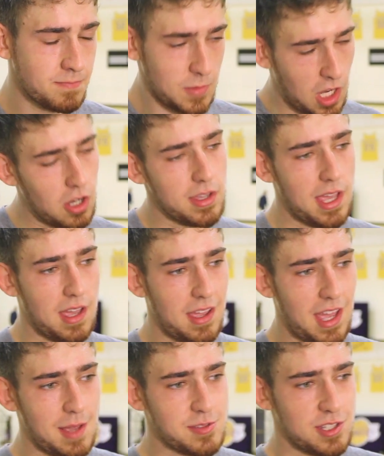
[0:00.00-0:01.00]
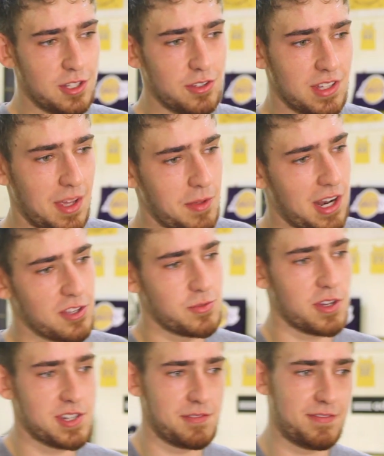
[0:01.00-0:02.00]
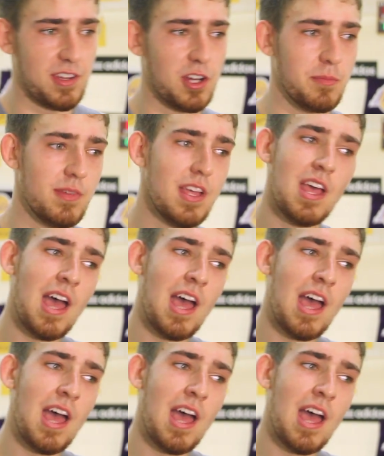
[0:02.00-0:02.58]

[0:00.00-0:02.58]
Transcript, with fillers: Oh yeah, absolutely. I mean, I was watching film.